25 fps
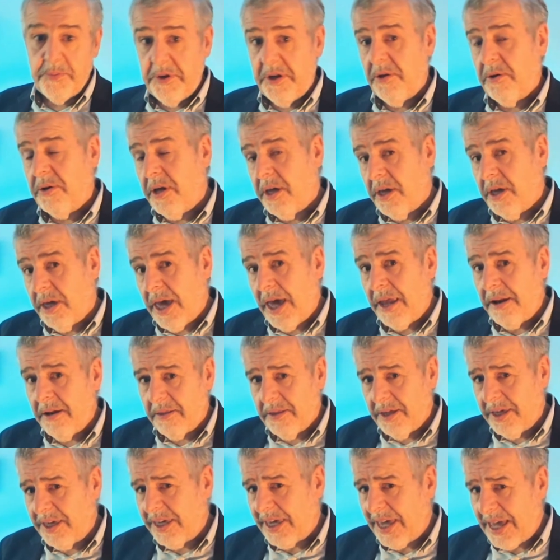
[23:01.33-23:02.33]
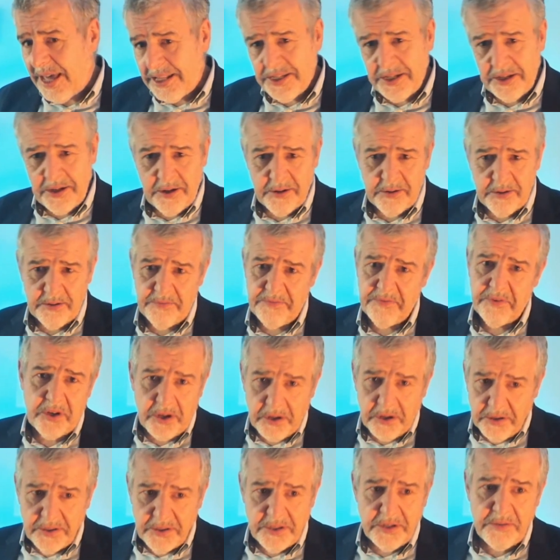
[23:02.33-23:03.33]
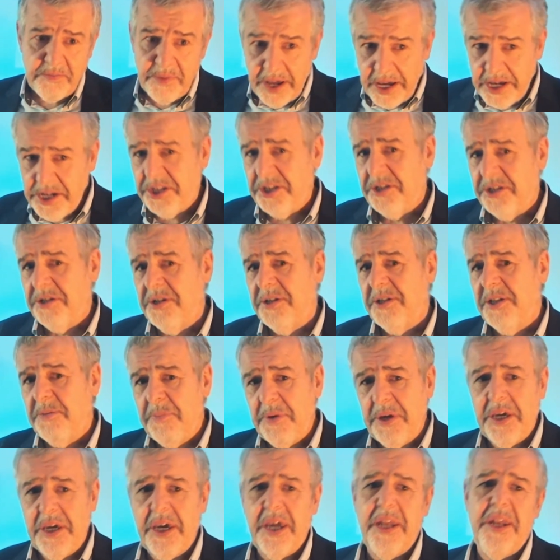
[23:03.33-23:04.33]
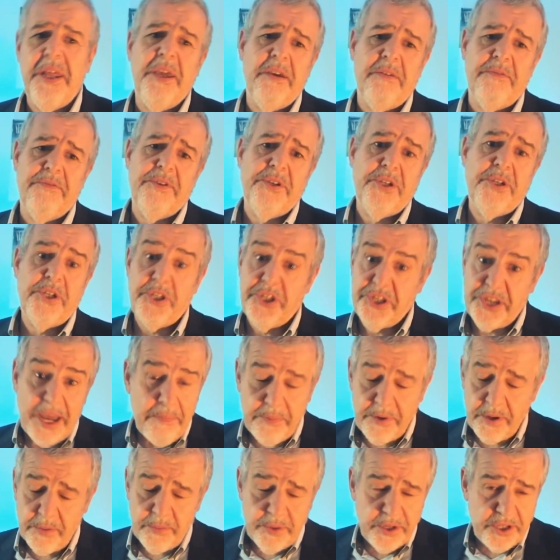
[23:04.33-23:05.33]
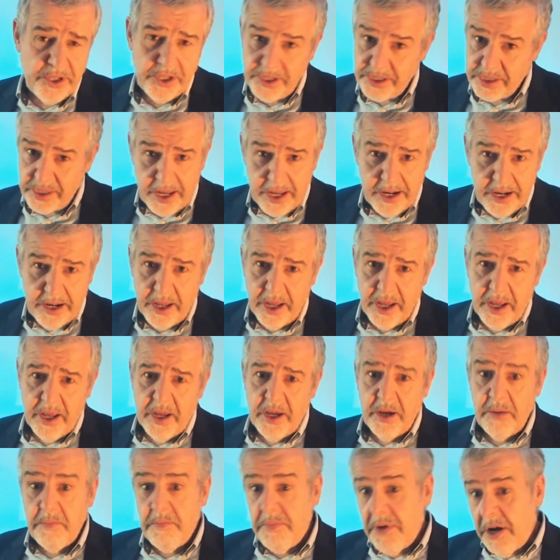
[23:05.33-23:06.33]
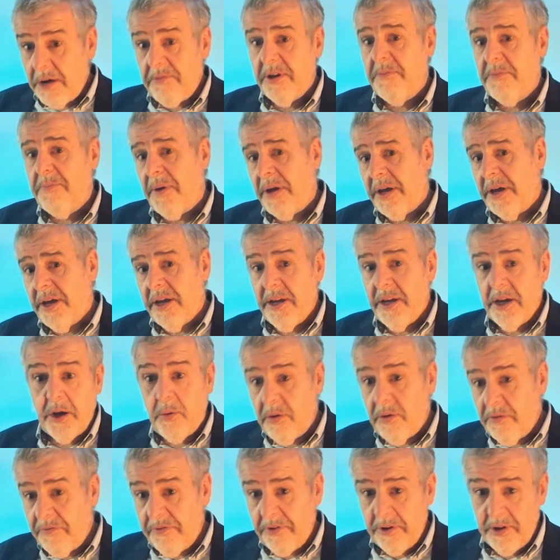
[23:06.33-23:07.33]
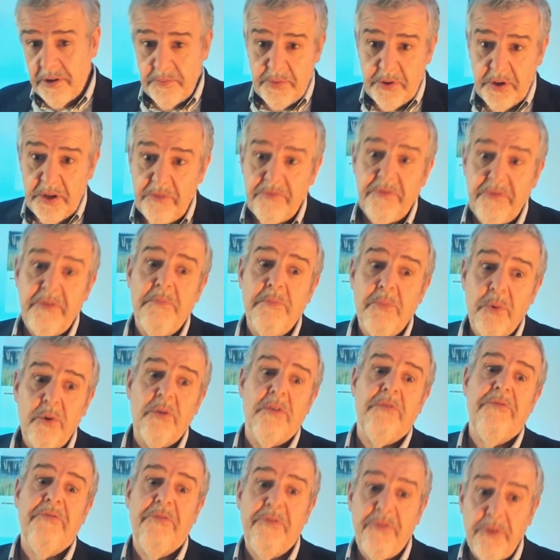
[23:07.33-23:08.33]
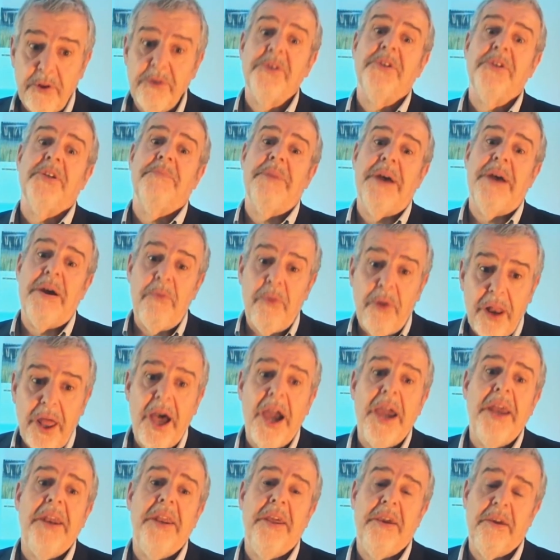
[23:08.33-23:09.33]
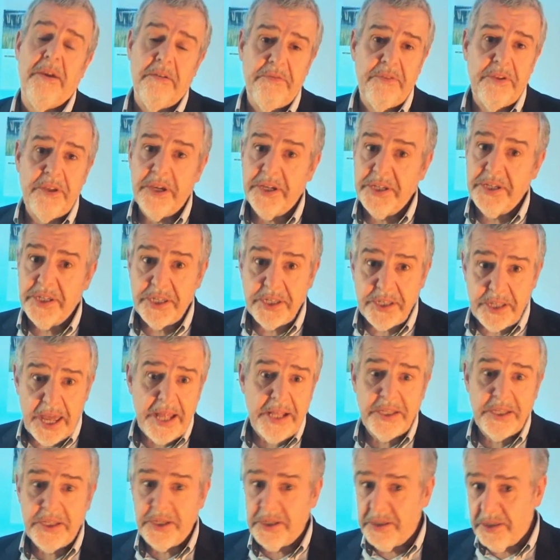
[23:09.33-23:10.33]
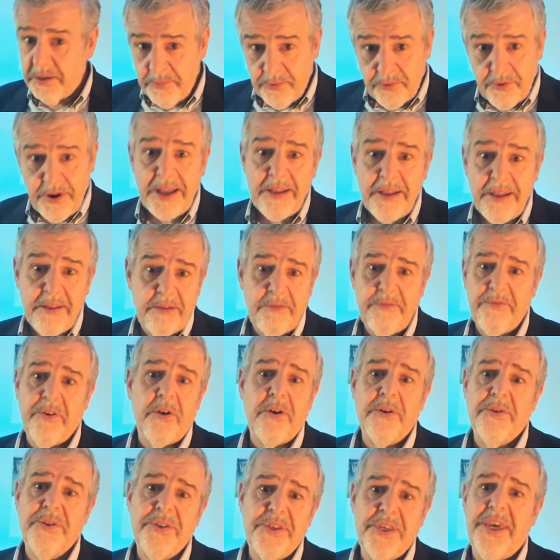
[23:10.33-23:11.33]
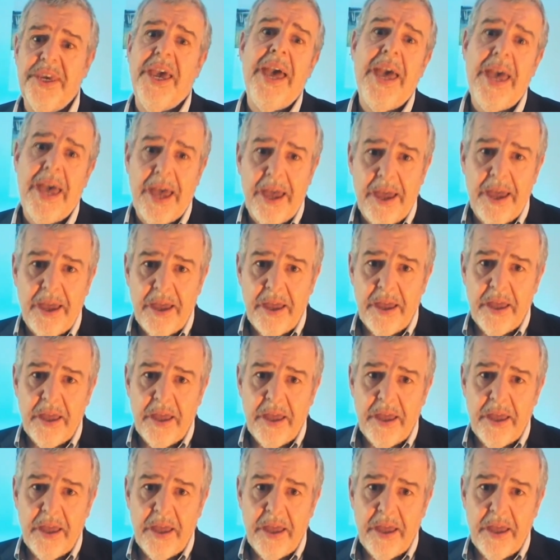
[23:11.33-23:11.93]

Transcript: we look again at the catalogue of condemnation at the beginning of this chapter, which is then mirrored by an equivalent but even more fulsome outlining of the extent and the breadth of God's care,